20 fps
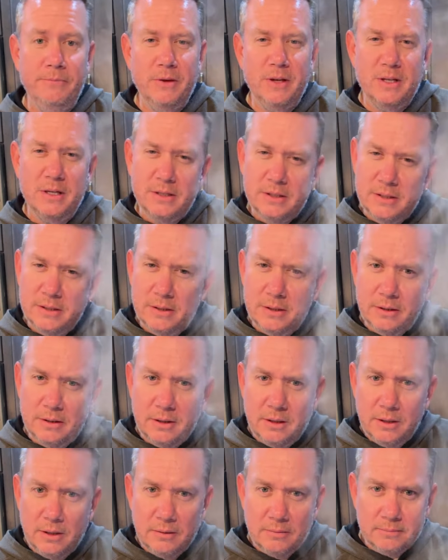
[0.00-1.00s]
That's still a
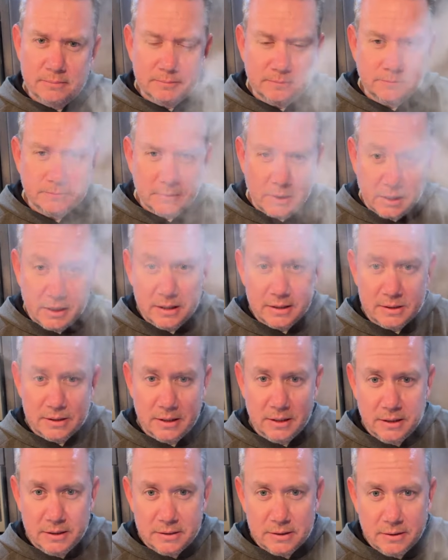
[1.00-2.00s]
thing? I guess it
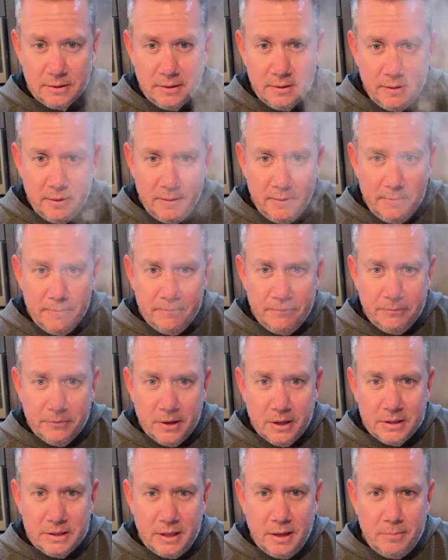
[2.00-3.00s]
is.
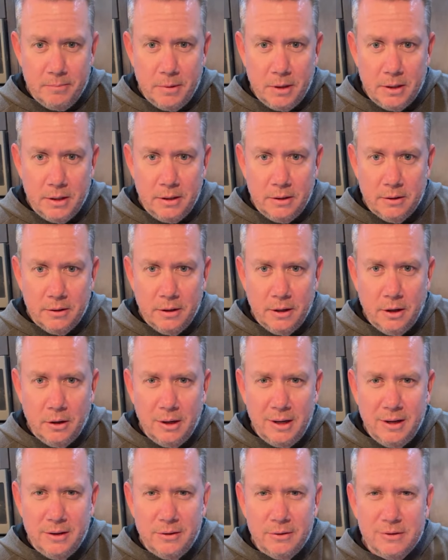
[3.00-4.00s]
Is that money or no?
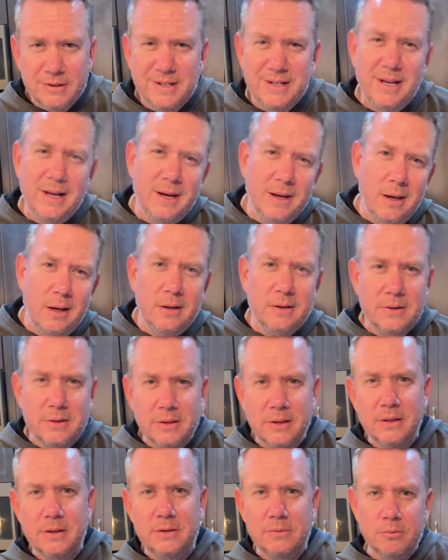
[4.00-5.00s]
Heathers, yeah,
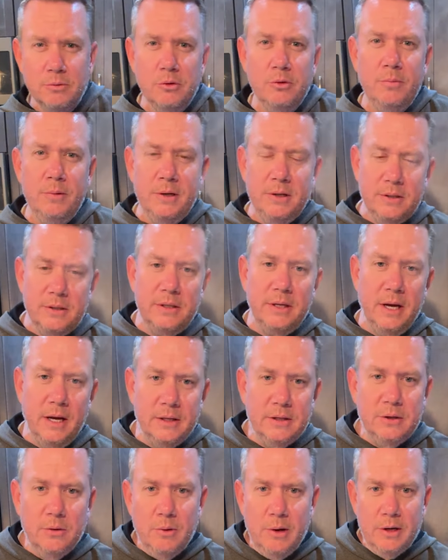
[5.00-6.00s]
it's rubies. Yeah,
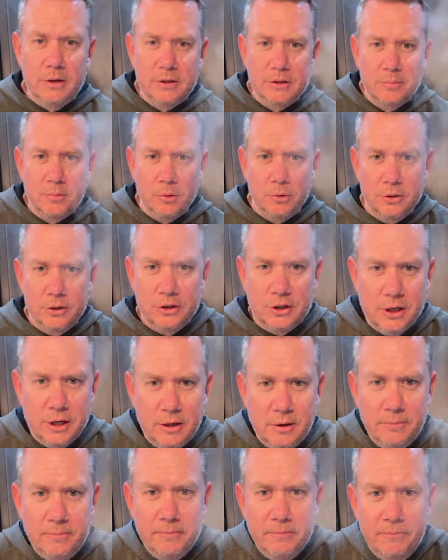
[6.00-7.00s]
it's a way to support the
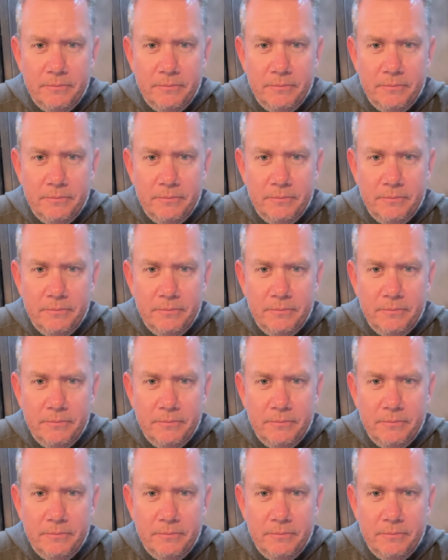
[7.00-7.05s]
channel.